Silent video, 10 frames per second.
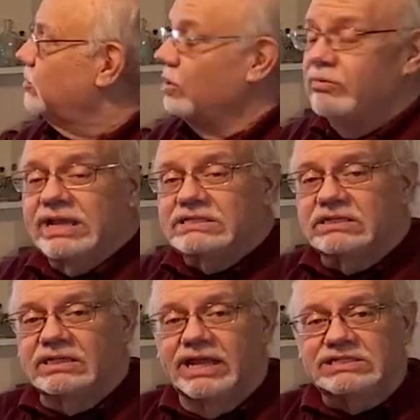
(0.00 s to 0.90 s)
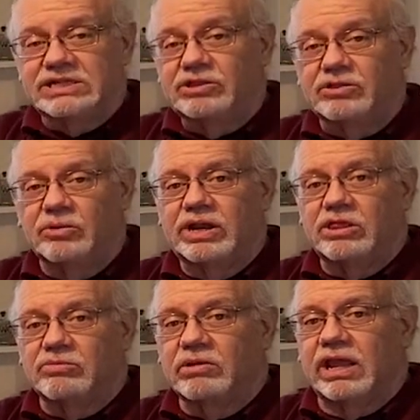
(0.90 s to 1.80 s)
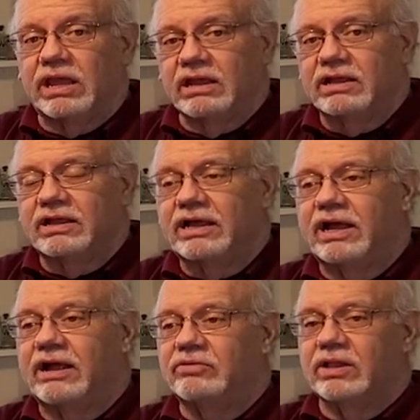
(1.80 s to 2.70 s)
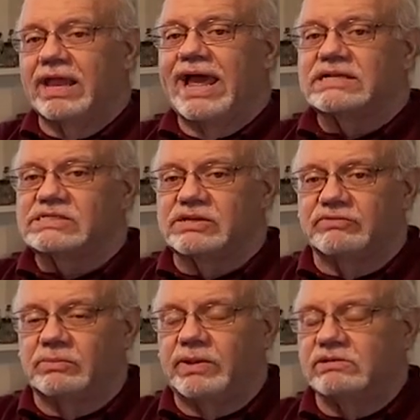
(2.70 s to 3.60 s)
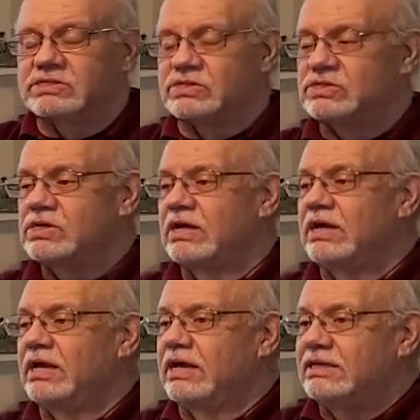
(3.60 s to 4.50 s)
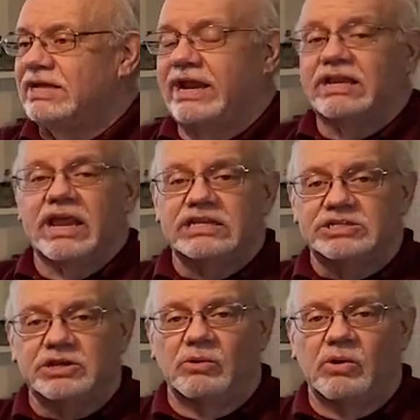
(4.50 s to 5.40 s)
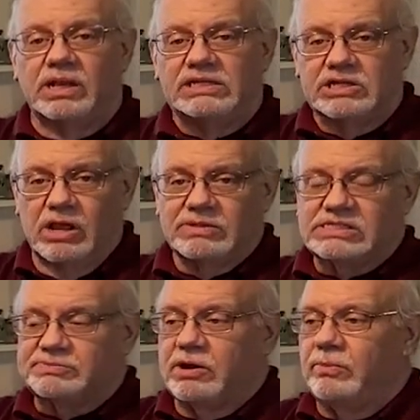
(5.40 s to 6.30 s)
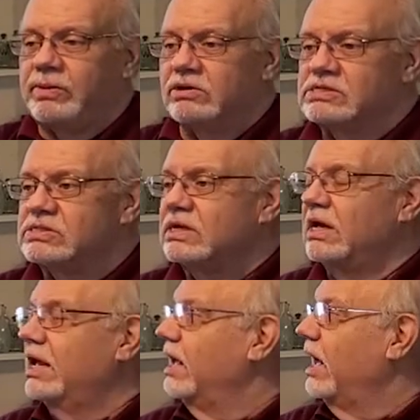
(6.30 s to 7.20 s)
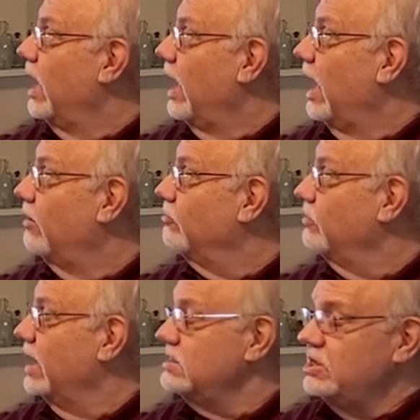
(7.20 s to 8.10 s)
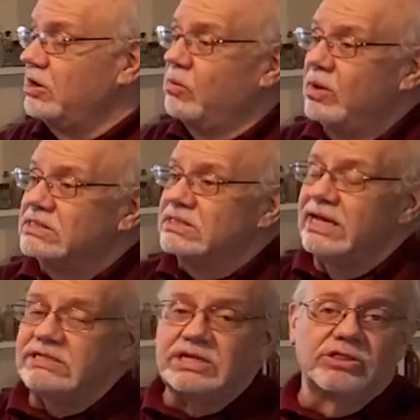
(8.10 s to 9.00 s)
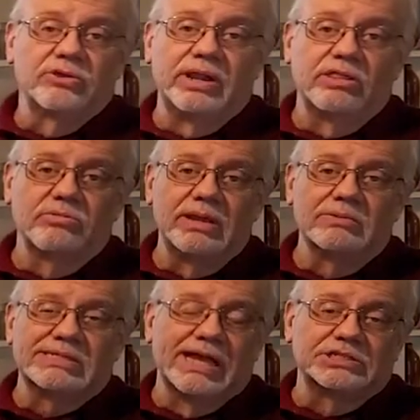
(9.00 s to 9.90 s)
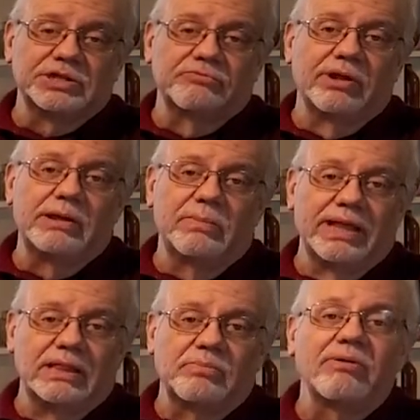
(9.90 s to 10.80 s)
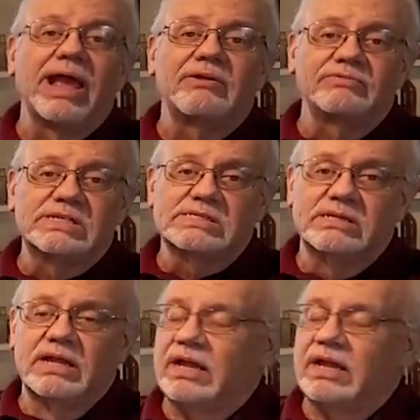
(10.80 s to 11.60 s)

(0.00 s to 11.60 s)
store ran till 1933. Um, the last of the Pierces died in 1901, Thomas Sproat Pierce. Uh, from 1901 to 1933, it was actually run by the Pratt